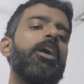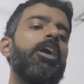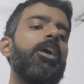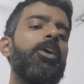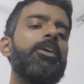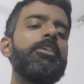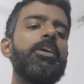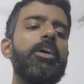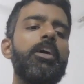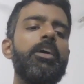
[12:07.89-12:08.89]
Or
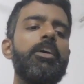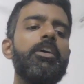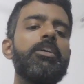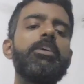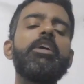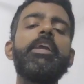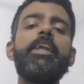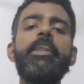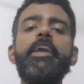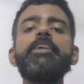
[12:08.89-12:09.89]

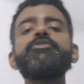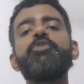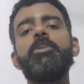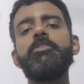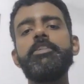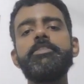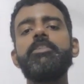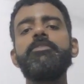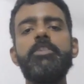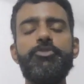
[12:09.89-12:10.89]
in AS400
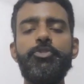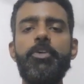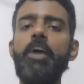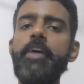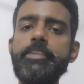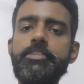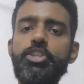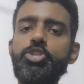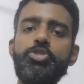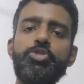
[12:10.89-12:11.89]
server, if you have
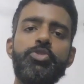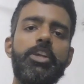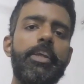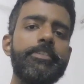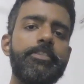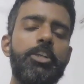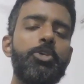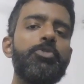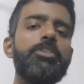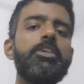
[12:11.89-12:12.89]
access to, you can
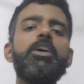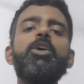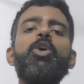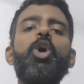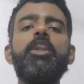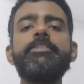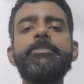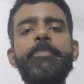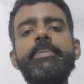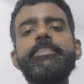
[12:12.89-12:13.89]
execute the call
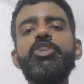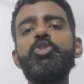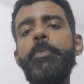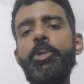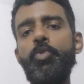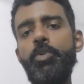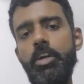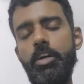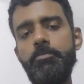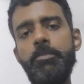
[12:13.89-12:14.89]
space qp2
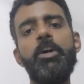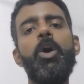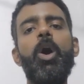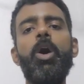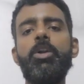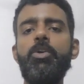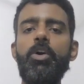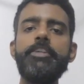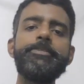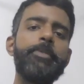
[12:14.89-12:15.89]
term or
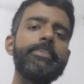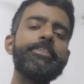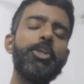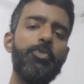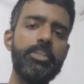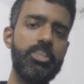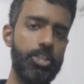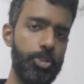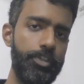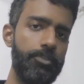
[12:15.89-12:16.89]
call space
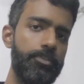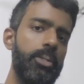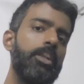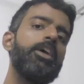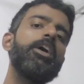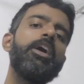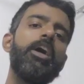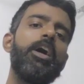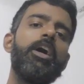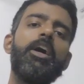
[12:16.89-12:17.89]
qsh, which will
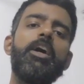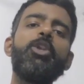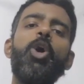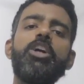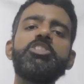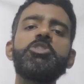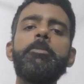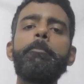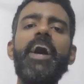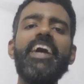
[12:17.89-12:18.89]
launch a
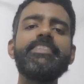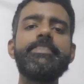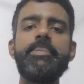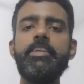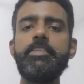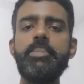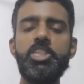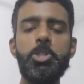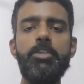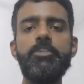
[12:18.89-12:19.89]
pass
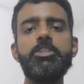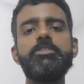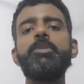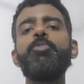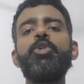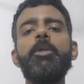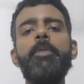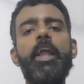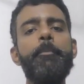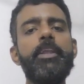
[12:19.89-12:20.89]
session, which is the
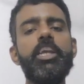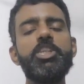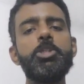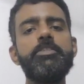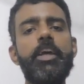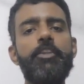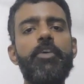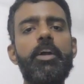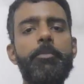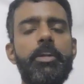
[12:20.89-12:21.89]
portable application
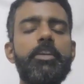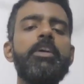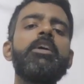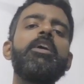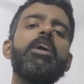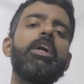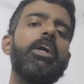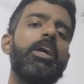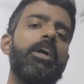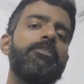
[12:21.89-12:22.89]
environment,
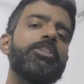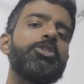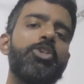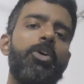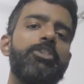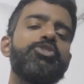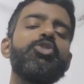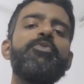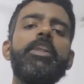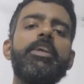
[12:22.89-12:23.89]
which
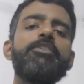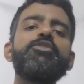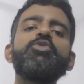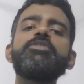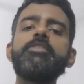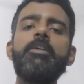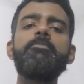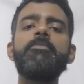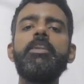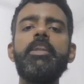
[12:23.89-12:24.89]
also will give you
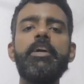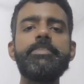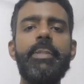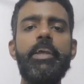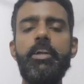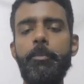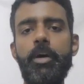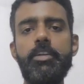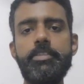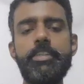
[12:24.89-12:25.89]
some Linux-like
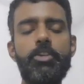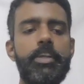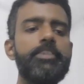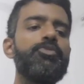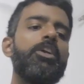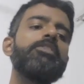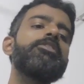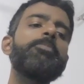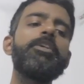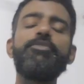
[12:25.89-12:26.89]
commands in
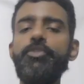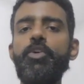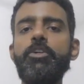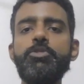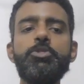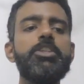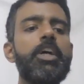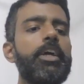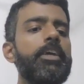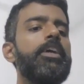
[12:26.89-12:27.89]
AS400. But if you want to
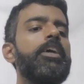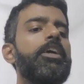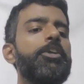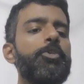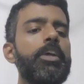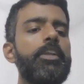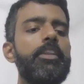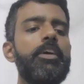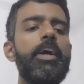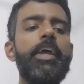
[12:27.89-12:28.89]
try, you
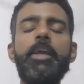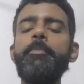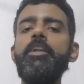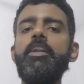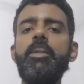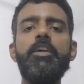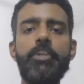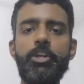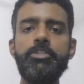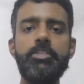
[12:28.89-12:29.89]
can enable
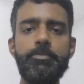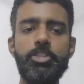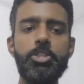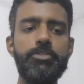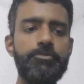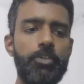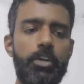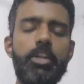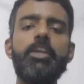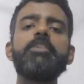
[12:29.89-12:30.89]
Windows subsystem for
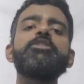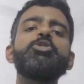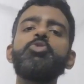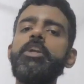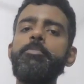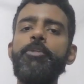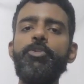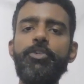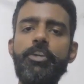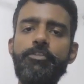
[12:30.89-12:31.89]
Linux. Do let me
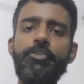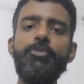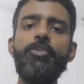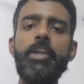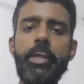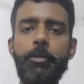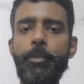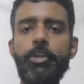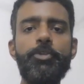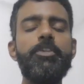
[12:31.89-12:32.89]
know if you would like
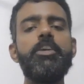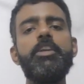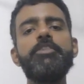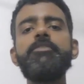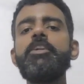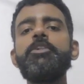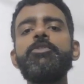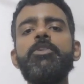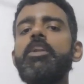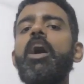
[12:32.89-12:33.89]
me to create a
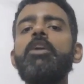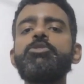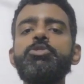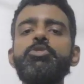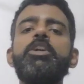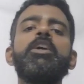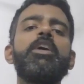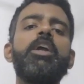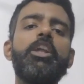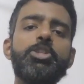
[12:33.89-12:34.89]
video on how to
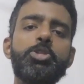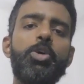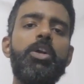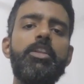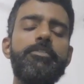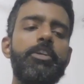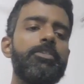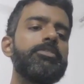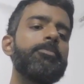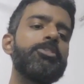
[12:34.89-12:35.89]
install the
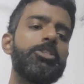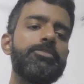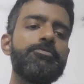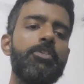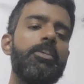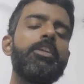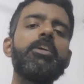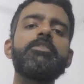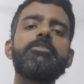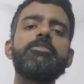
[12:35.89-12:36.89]
Windows subsystem for
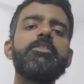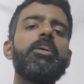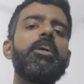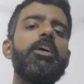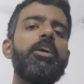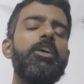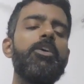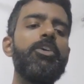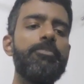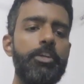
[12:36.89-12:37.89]
Linux
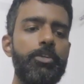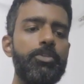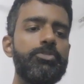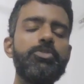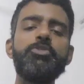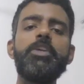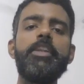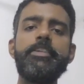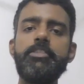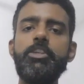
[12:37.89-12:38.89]
on Windows, so you can
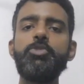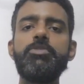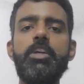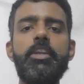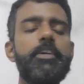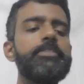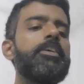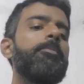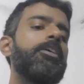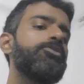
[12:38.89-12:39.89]
execute the Linux
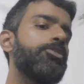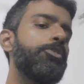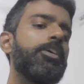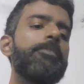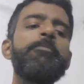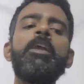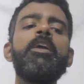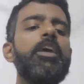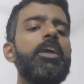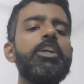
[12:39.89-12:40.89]
command. So you can
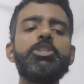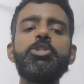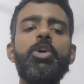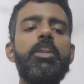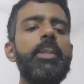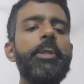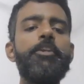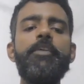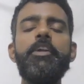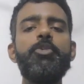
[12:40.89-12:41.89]
install a
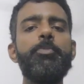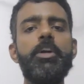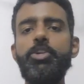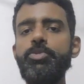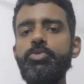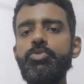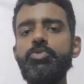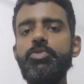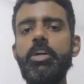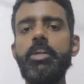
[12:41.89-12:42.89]
lightweight
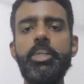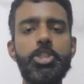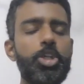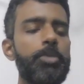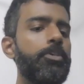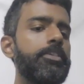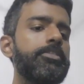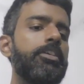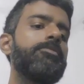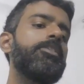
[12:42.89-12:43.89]
Ubuntu desktop or a
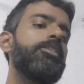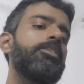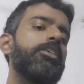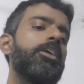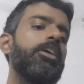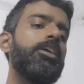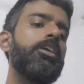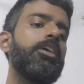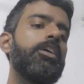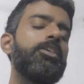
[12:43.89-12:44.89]

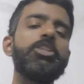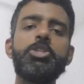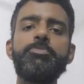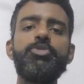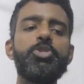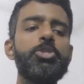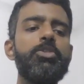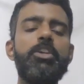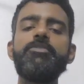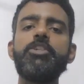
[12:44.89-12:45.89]
server distribution
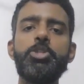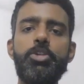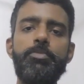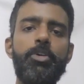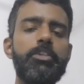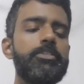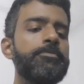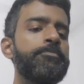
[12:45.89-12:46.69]
on a virtual box.